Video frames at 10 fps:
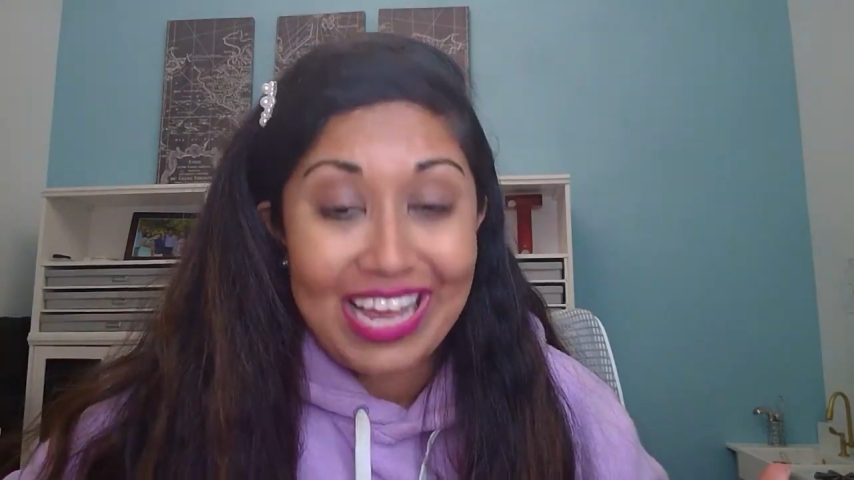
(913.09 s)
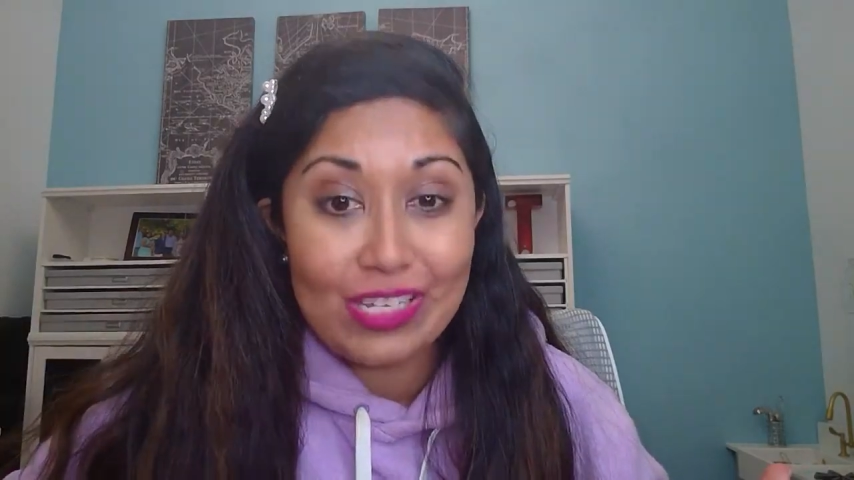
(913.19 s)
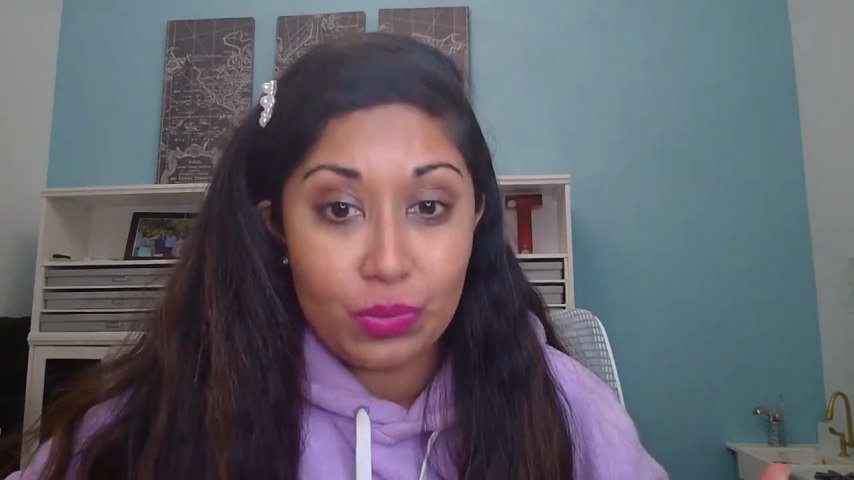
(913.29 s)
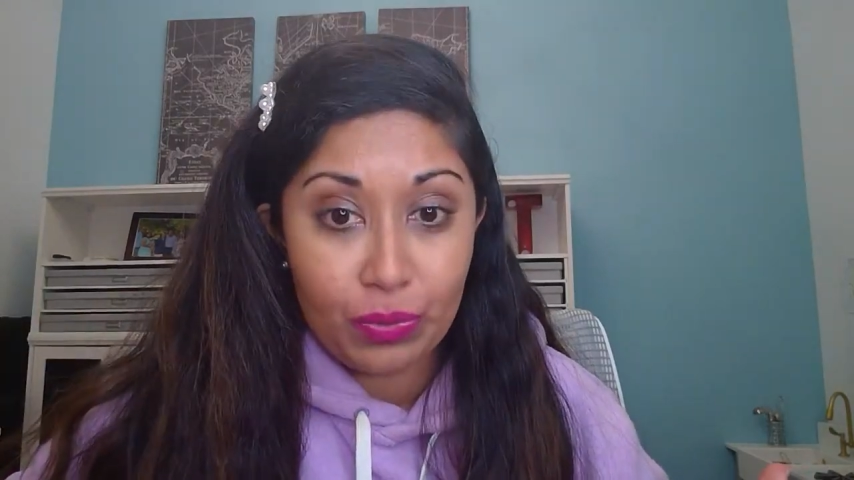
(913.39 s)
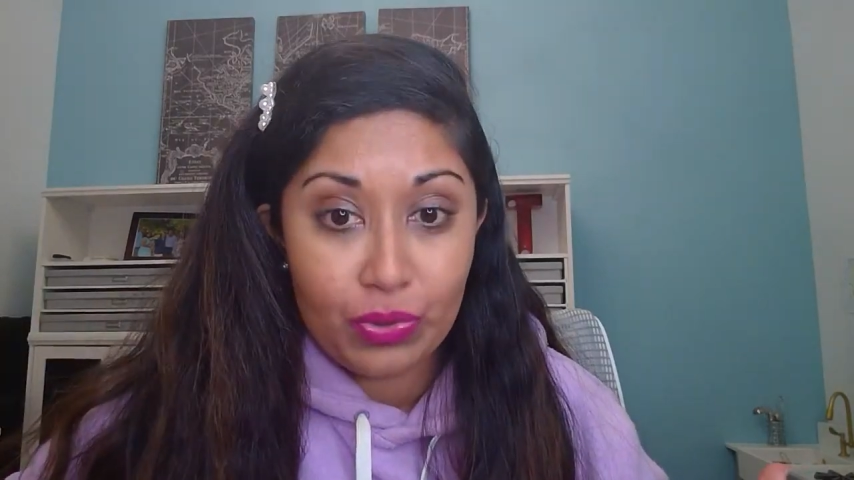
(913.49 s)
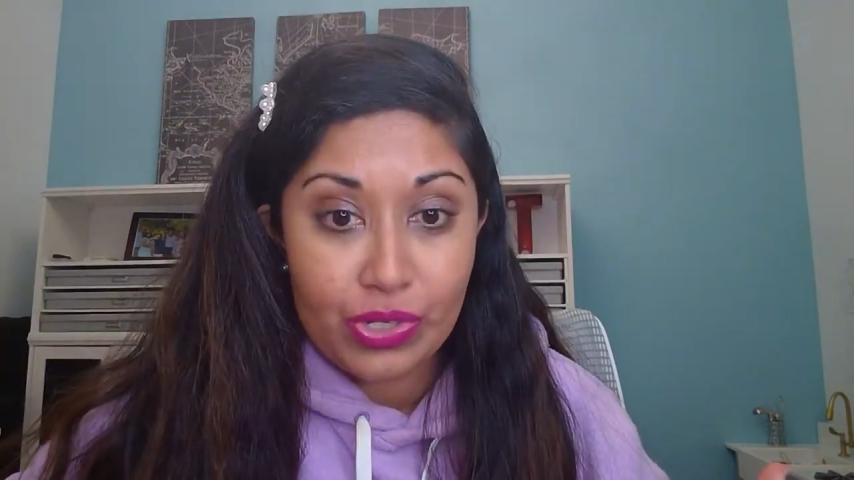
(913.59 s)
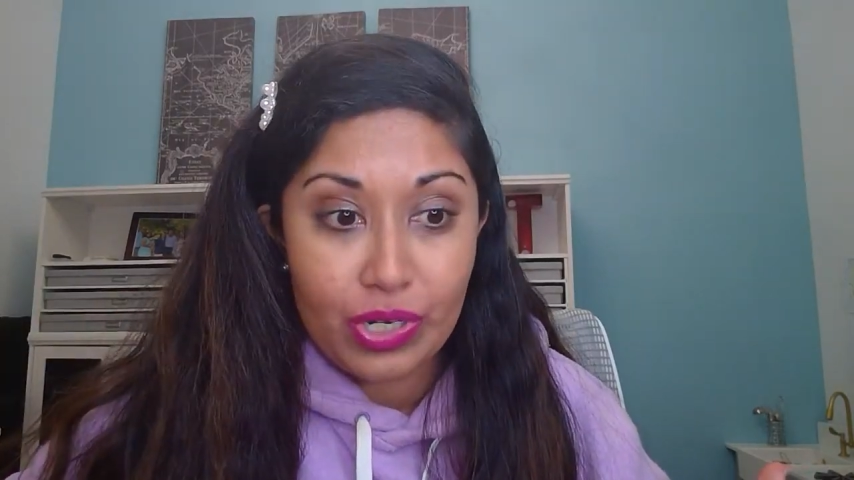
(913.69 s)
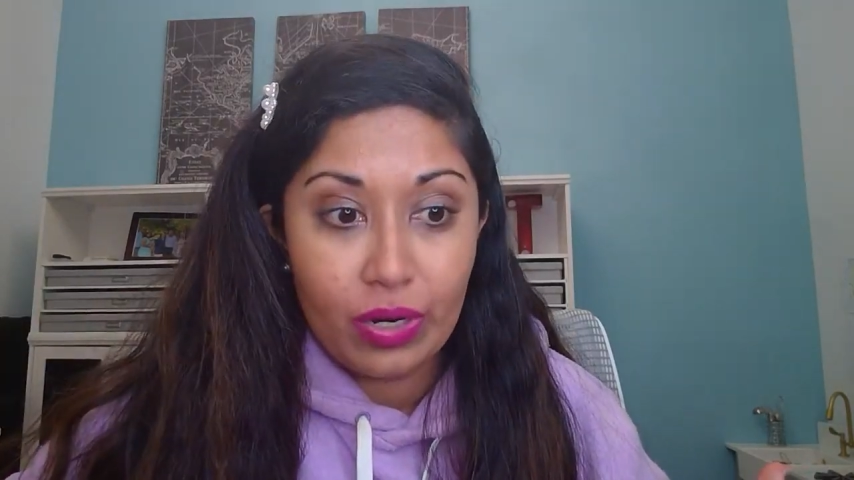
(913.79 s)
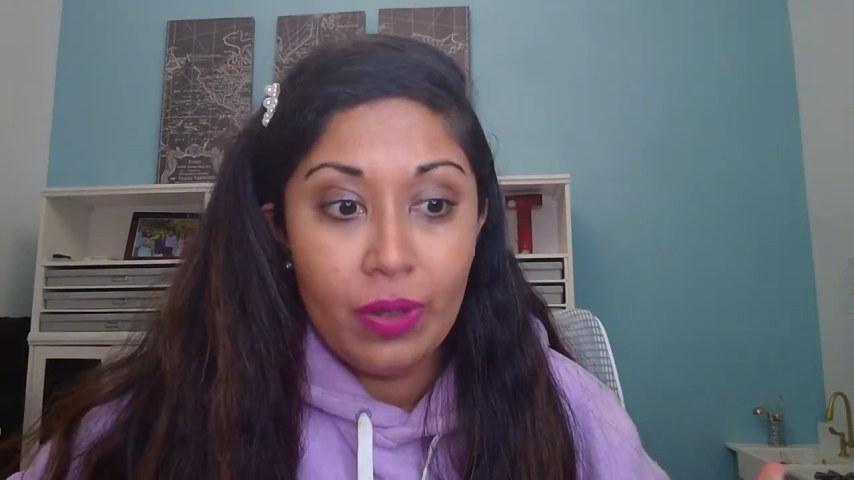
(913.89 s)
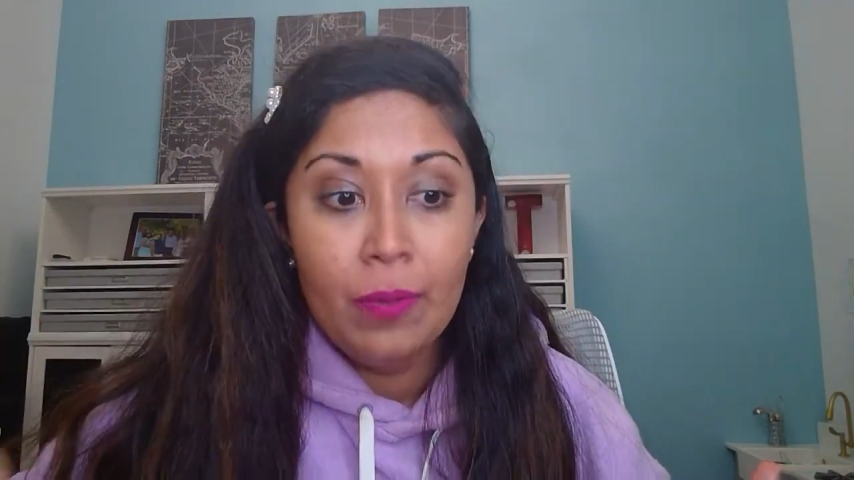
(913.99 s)
as a
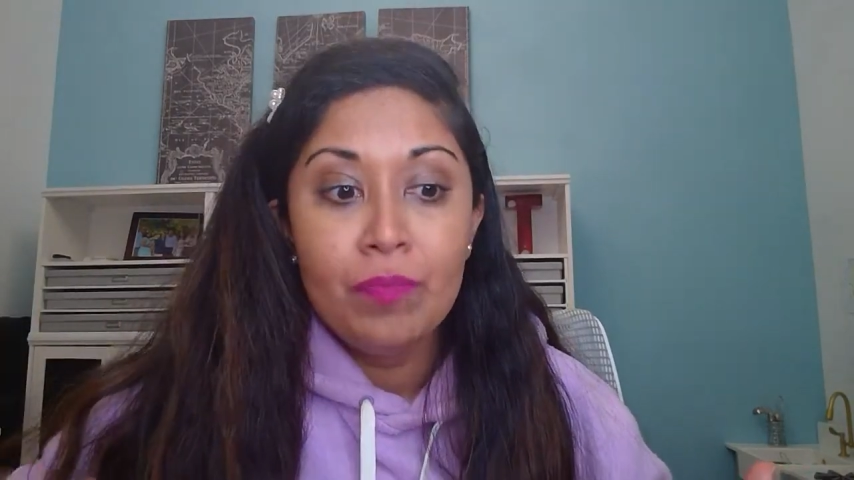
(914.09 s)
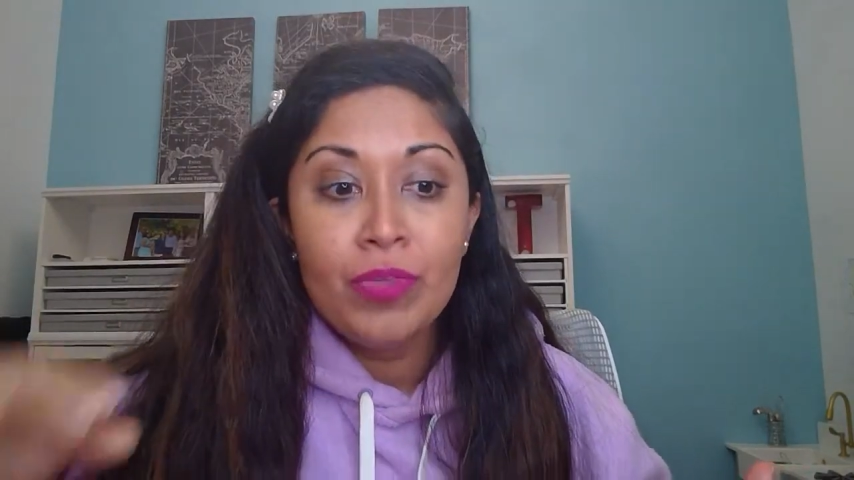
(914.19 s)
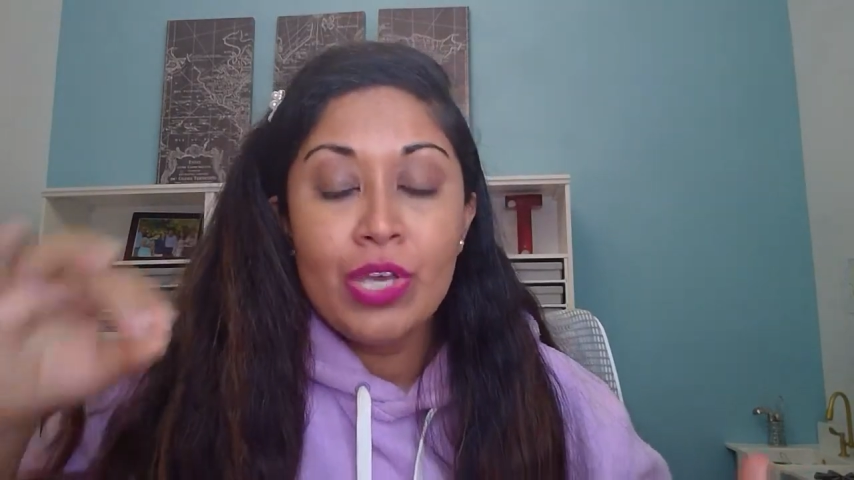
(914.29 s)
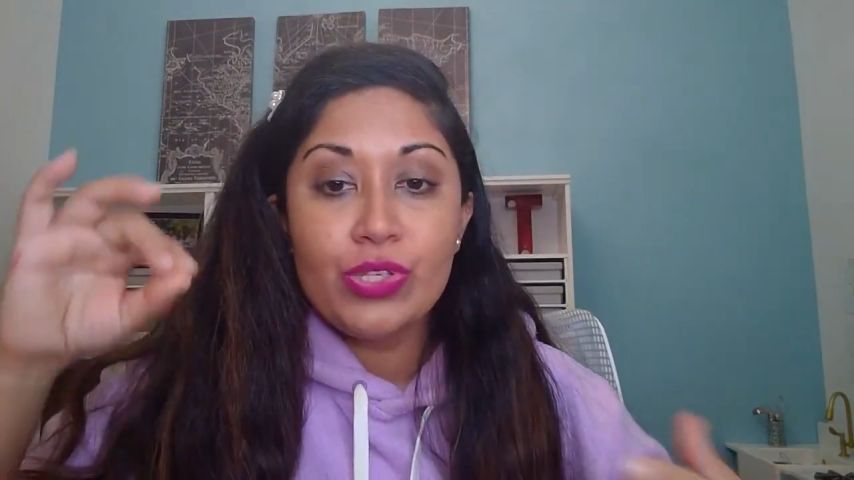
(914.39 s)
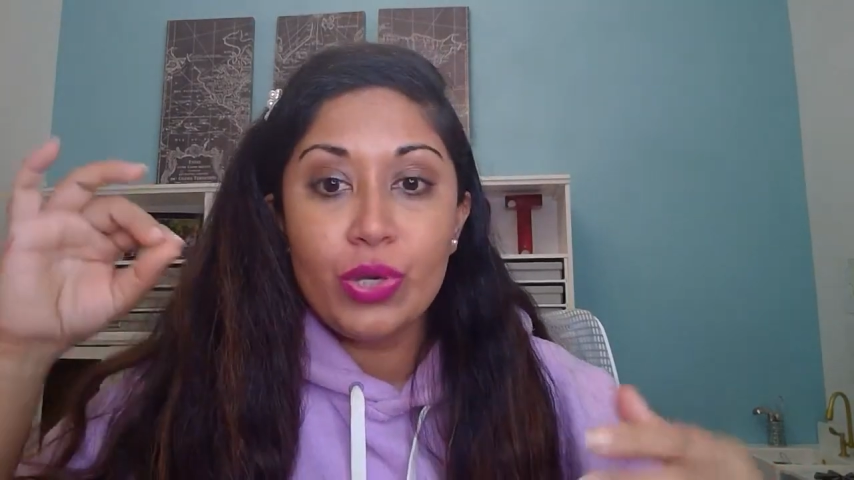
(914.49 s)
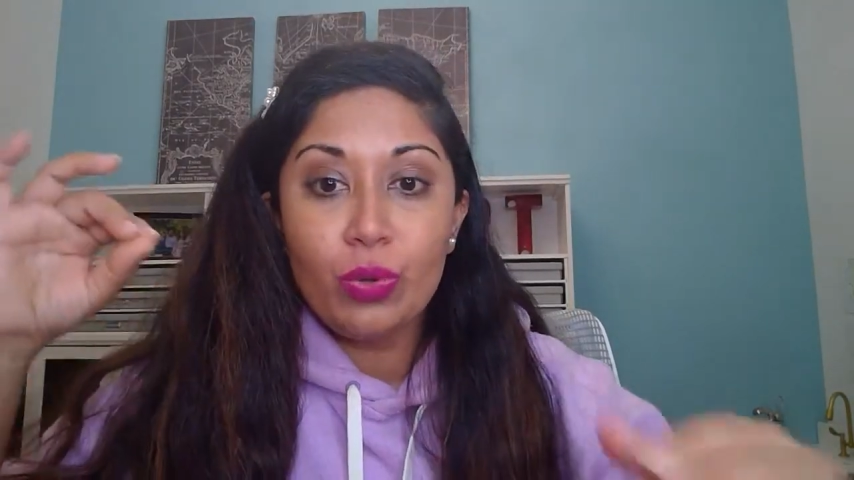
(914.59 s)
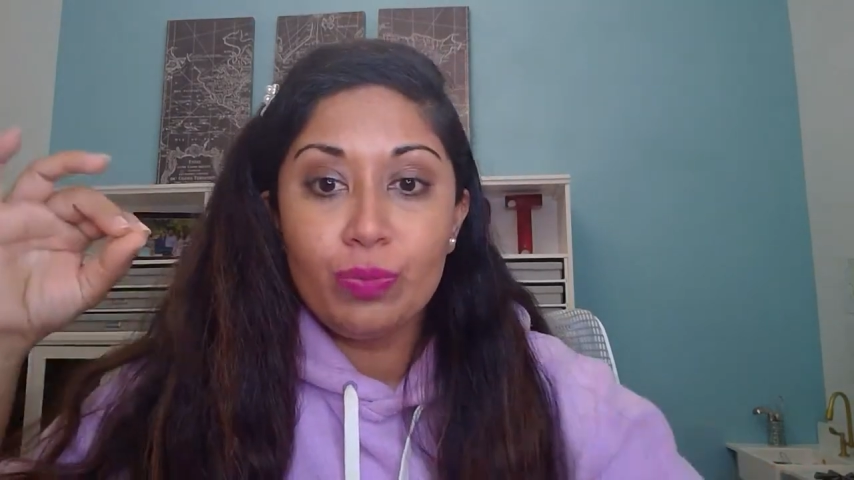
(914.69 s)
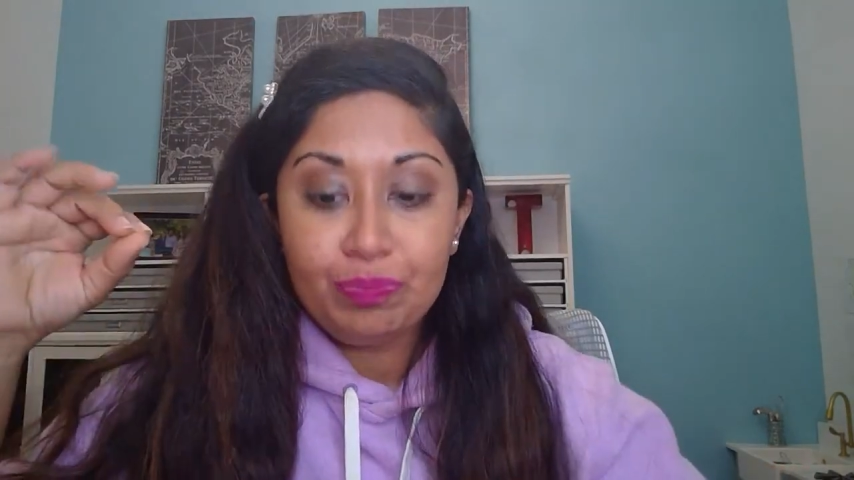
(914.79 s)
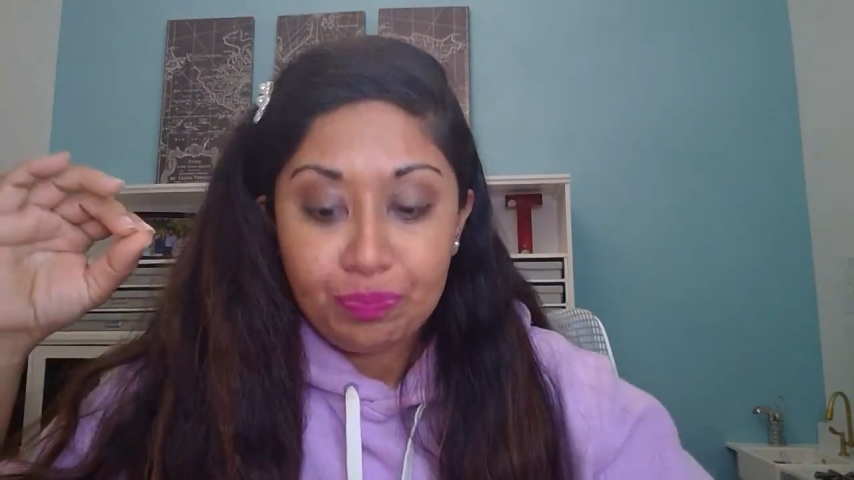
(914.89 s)
person. So